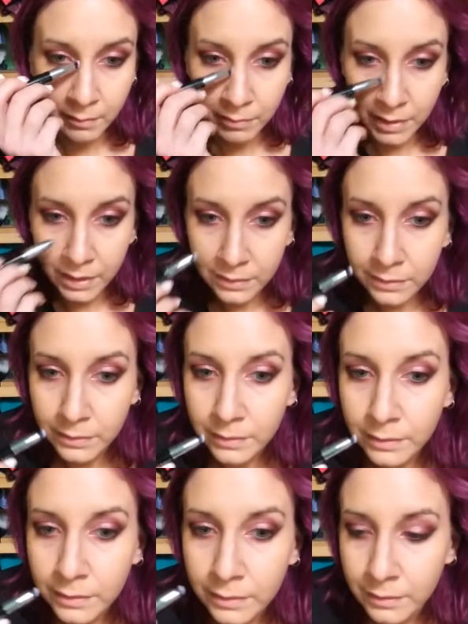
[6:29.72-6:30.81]
But
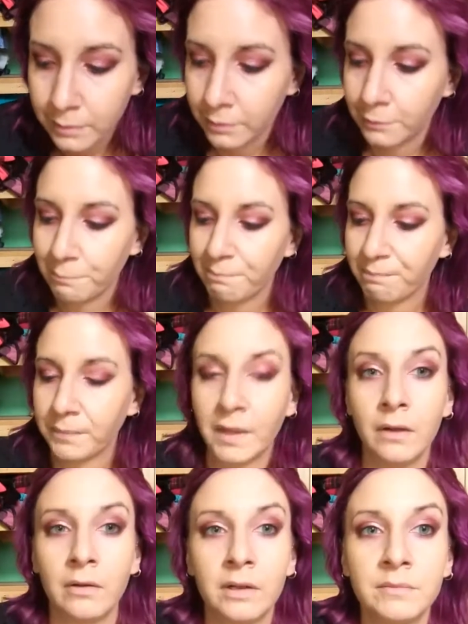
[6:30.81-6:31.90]

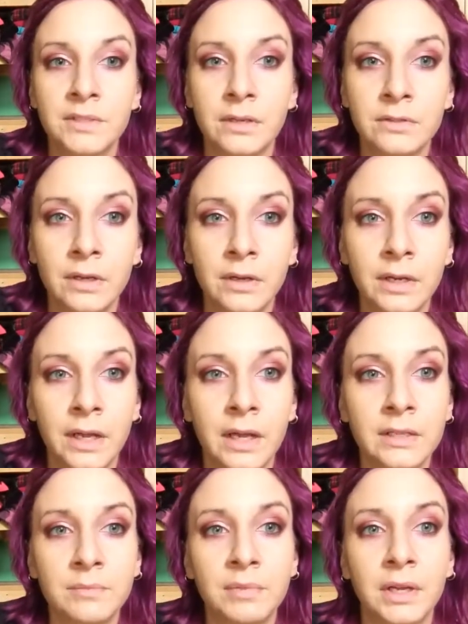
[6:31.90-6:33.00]
oh, I'm so sorry
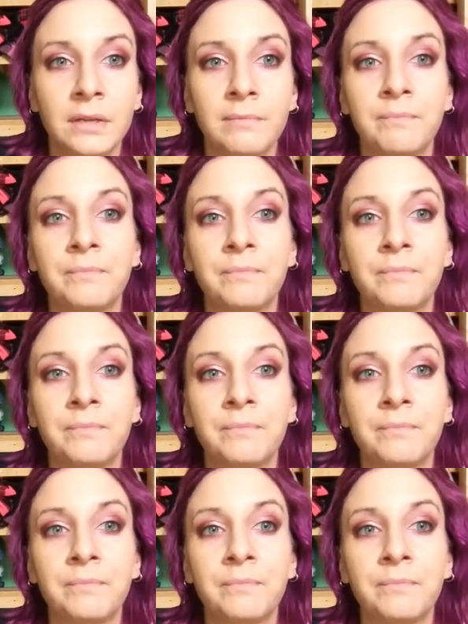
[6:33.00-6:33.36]
guys, but